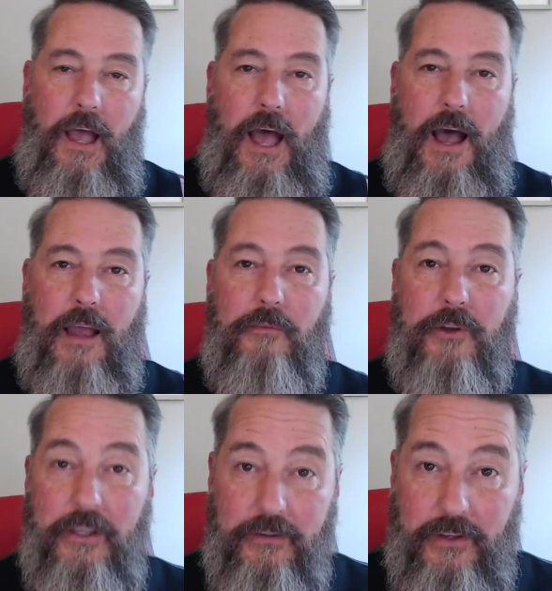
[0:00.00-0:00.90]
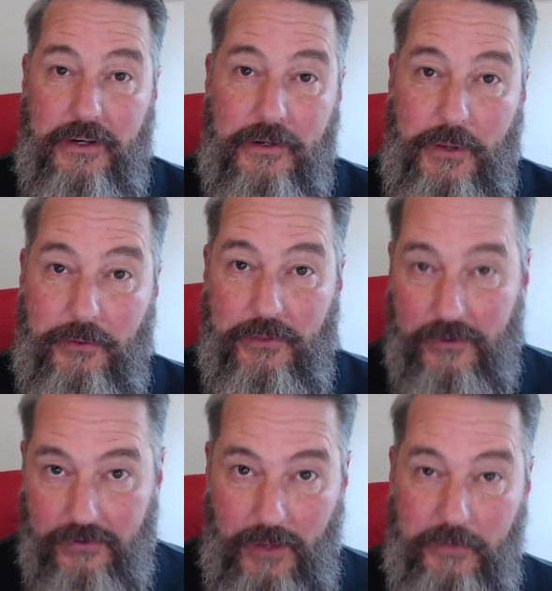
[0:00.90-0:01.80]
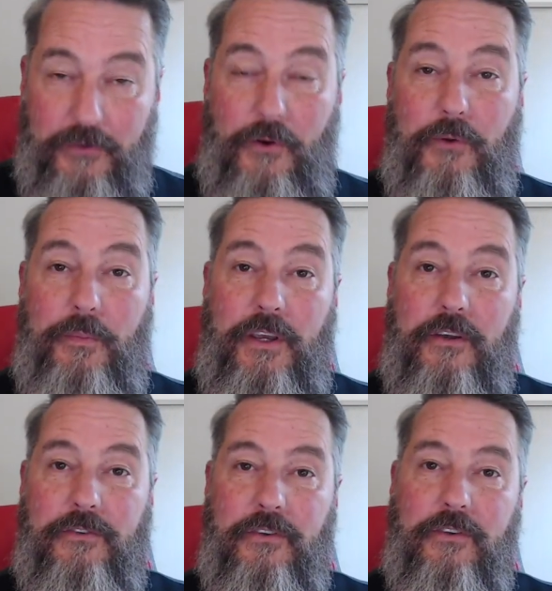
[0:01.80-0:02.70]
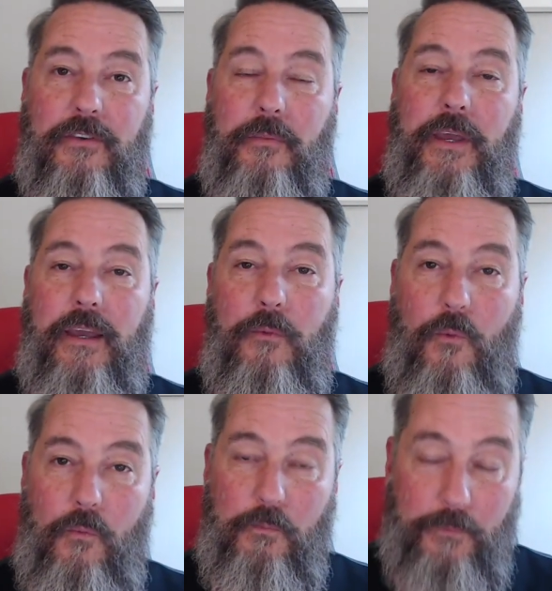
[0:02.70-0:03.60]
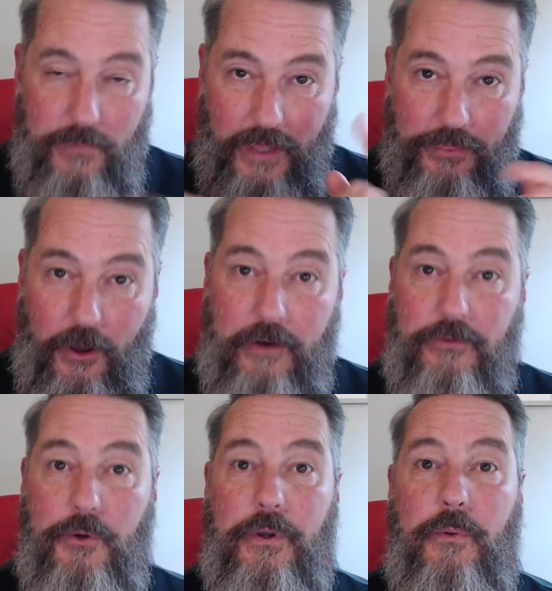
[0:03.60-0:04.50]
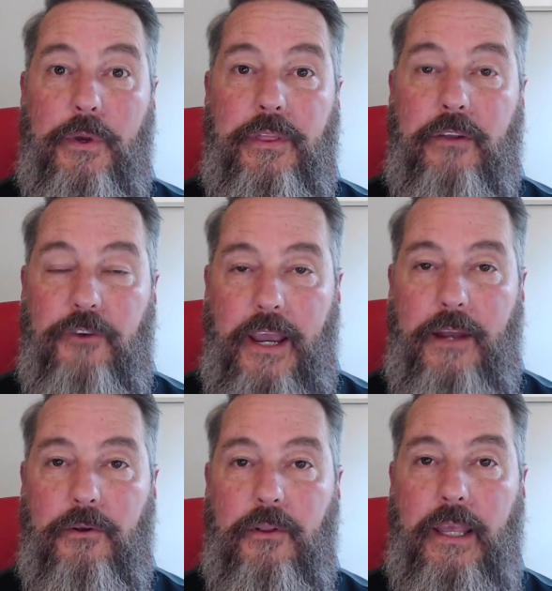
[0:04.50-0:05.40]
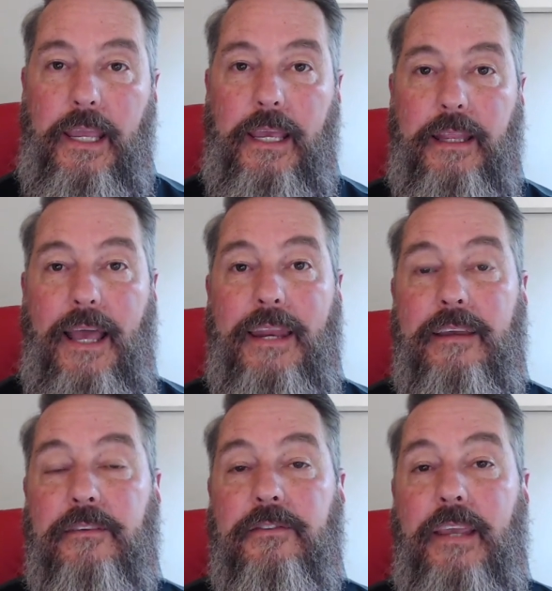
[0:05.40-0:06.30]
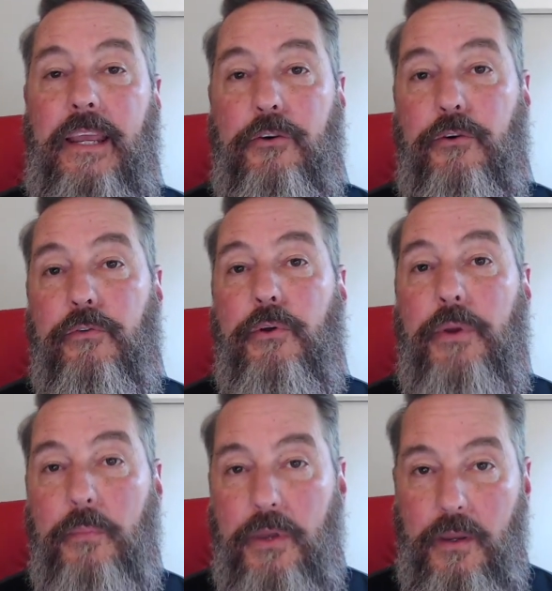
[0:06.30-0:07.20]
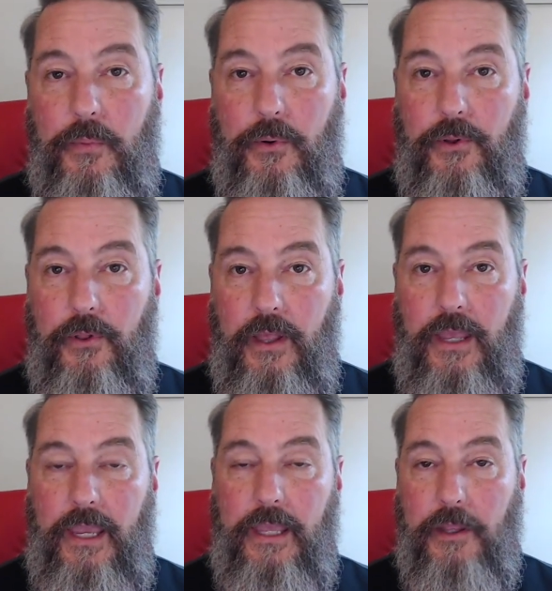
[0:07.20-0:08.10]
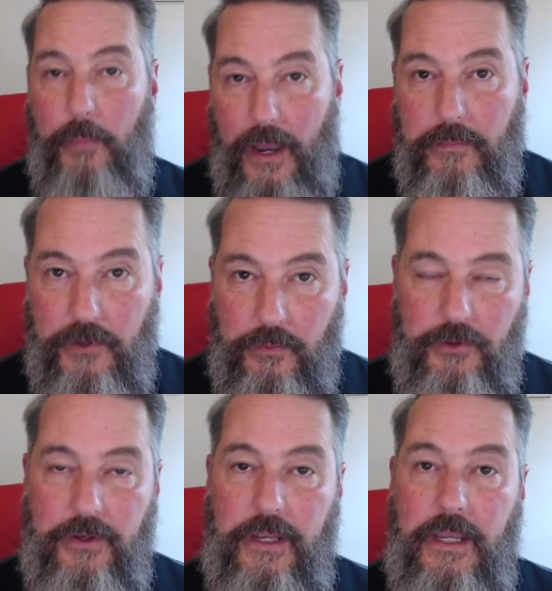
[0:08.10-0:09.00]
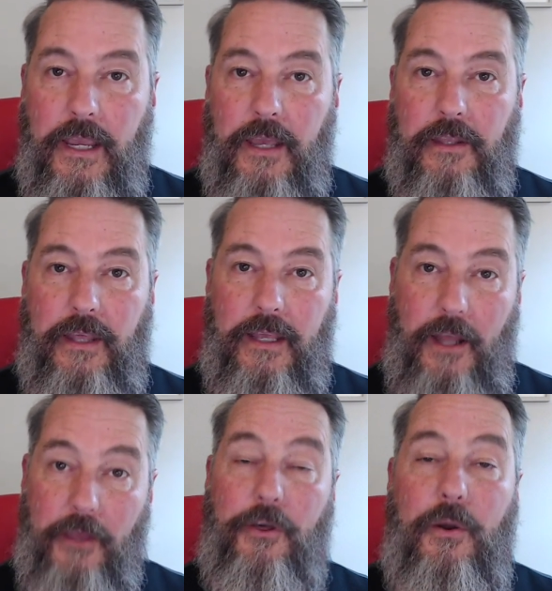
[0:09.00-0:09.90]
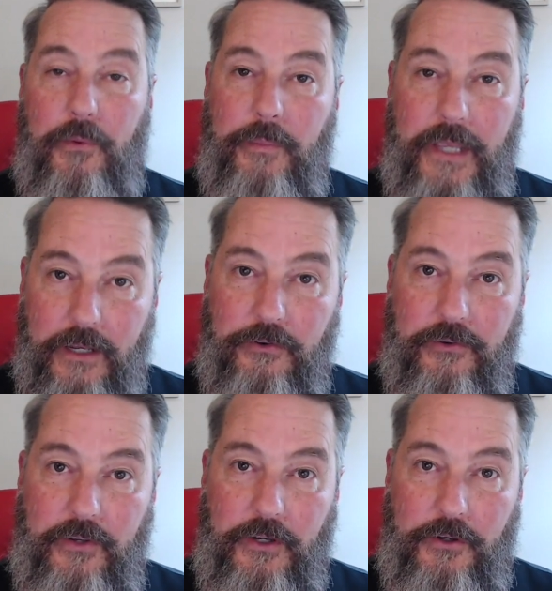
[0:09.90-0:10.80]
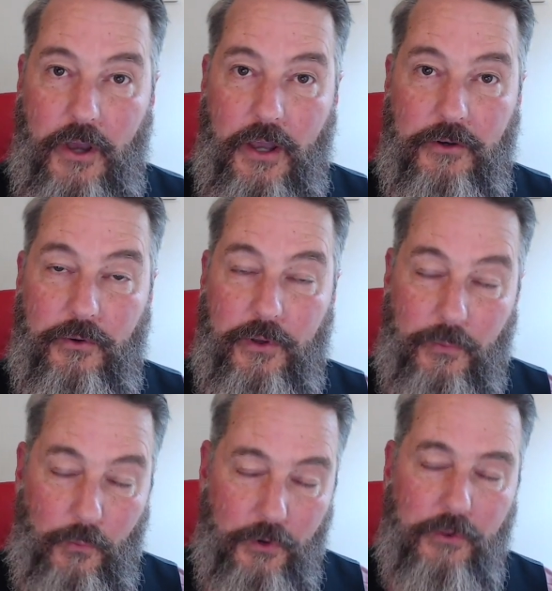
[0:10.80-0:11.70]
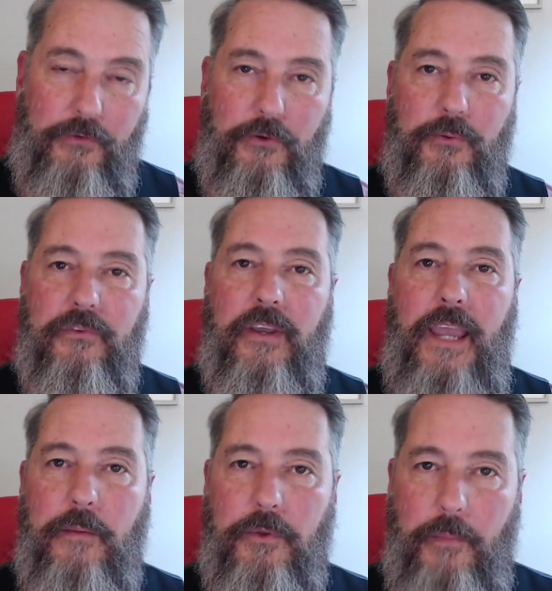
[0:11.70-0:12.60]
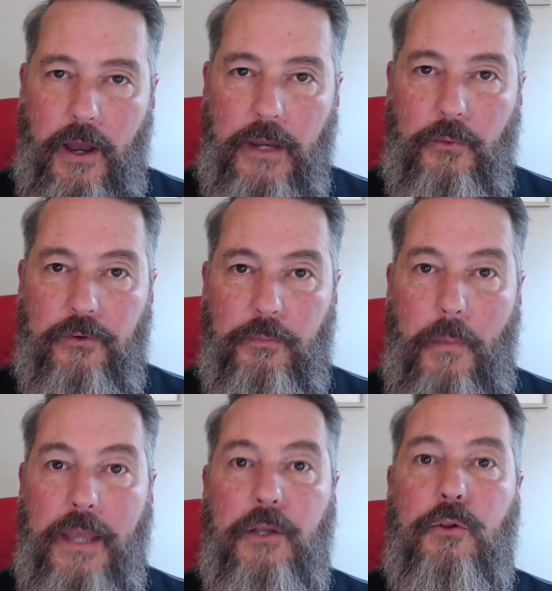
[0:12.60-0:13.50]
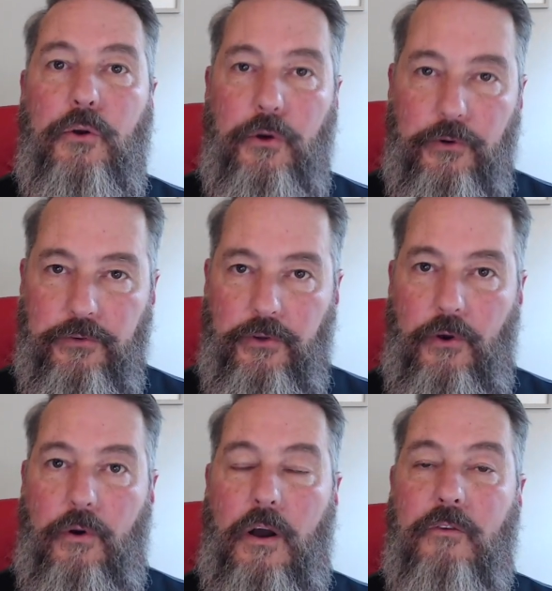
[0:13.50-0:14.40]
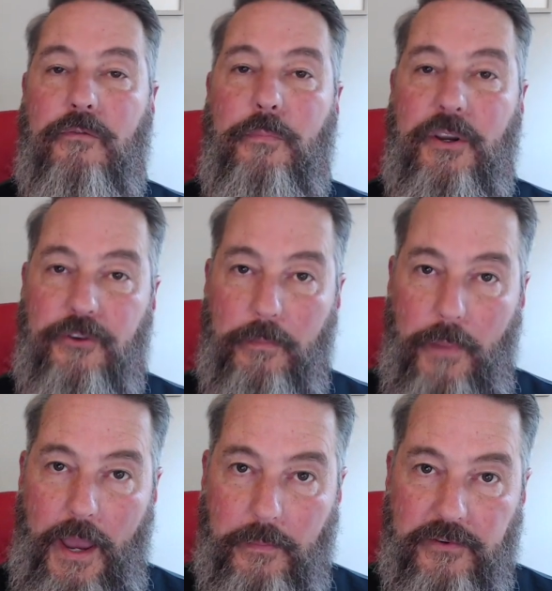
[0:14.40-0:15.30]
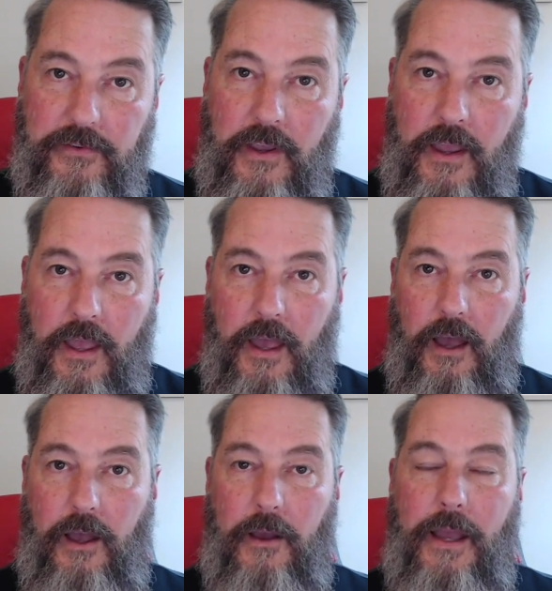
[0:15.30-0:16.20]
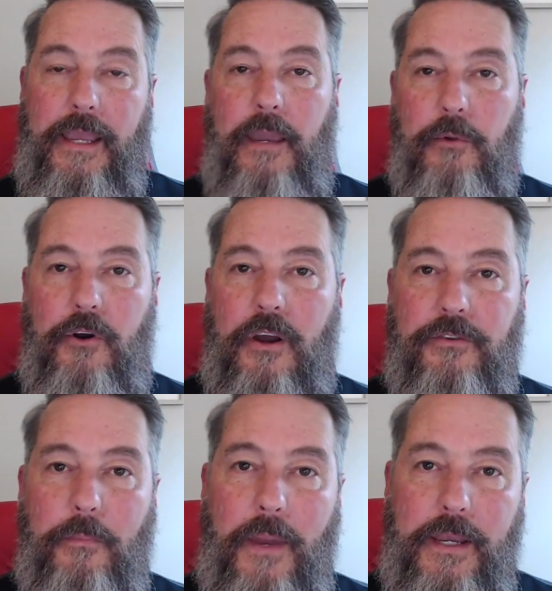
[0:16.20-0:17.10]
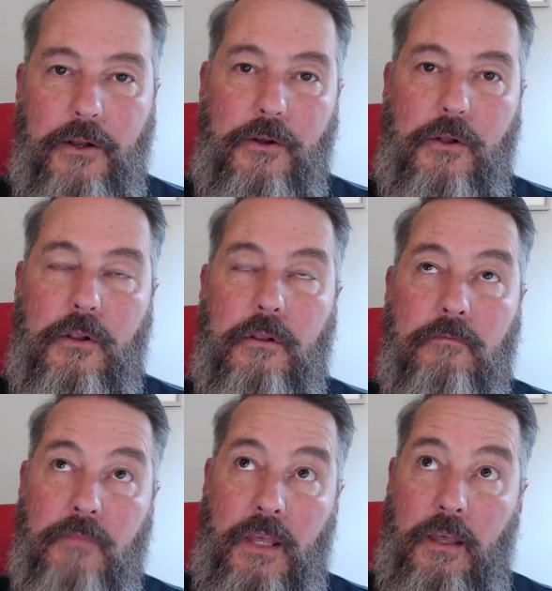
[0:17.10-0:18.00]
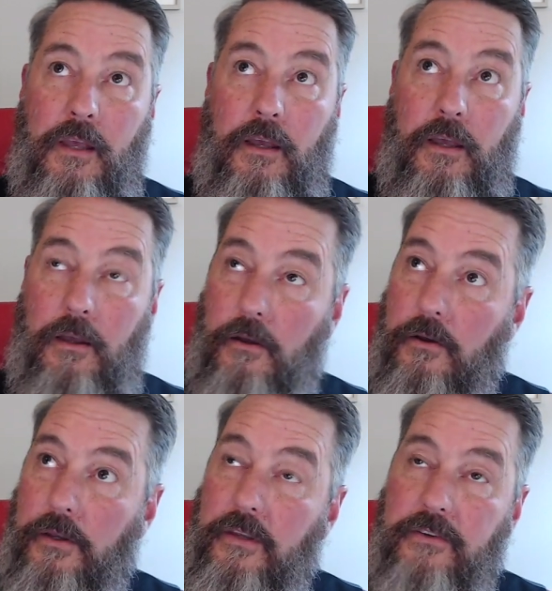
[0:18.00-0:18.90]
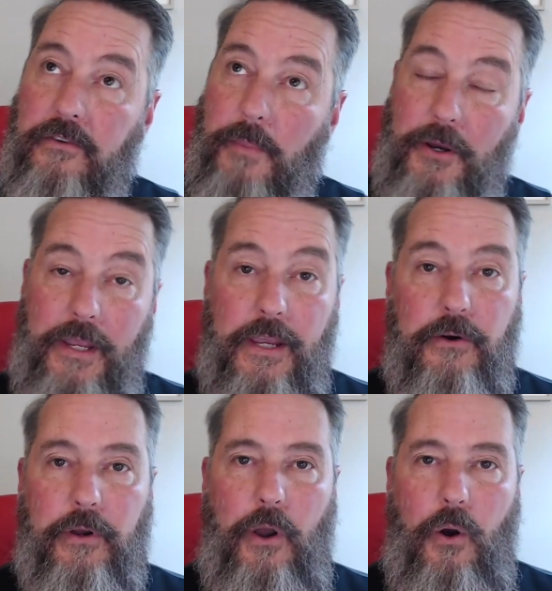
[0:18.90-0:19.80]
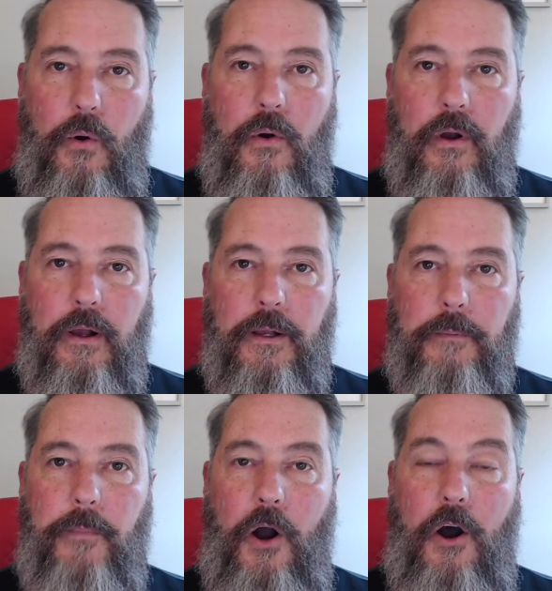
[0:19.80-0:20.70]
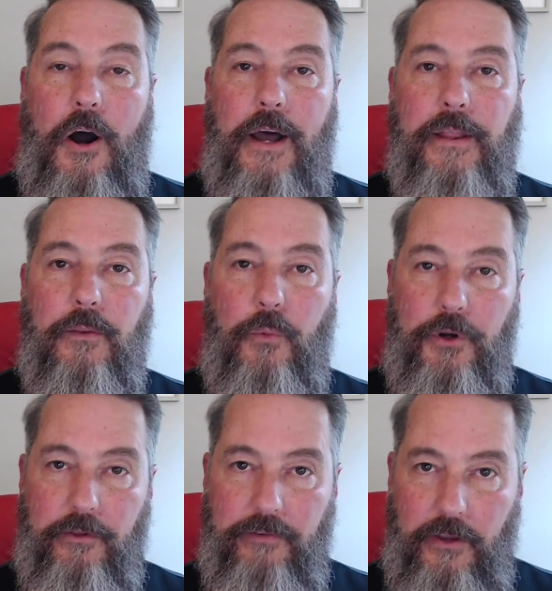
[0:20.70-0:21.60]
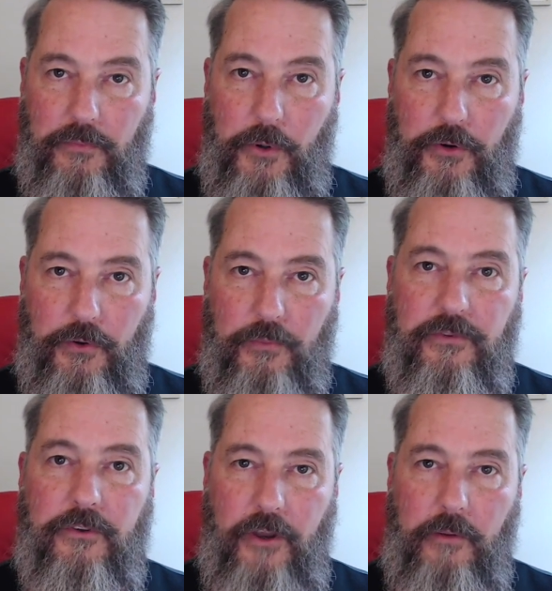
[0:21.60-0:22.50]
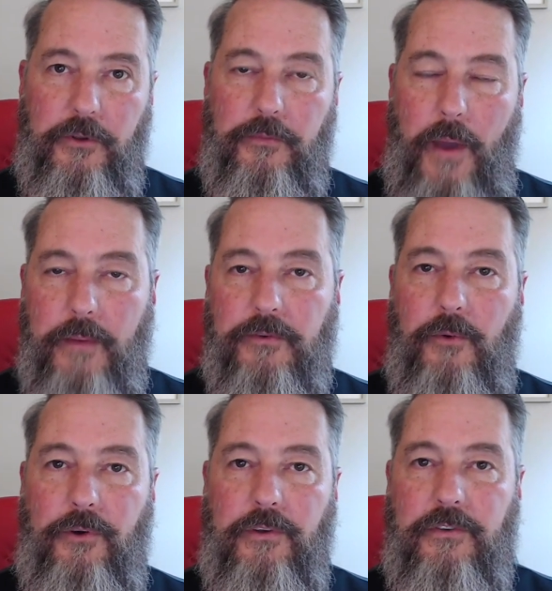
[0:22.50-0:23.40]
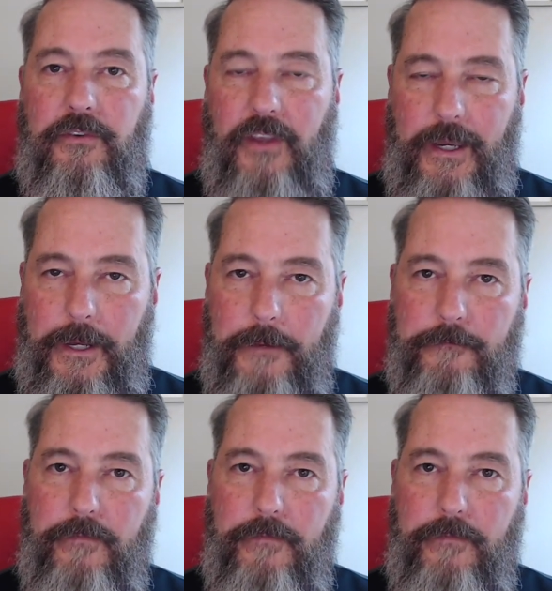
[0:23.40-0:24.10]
I'm really excited about this episode because this is something I had thought of doing with the channel, and that is interviewing people in the pipe community that I thought would be interesting to talk to. And one of the first ones that came to mind was Michael Curcio of Bishop Pipes. I came across Michael, he says about a year ago, on one of the Facebook groups, the Gentlemen's Pipe Smoking Society.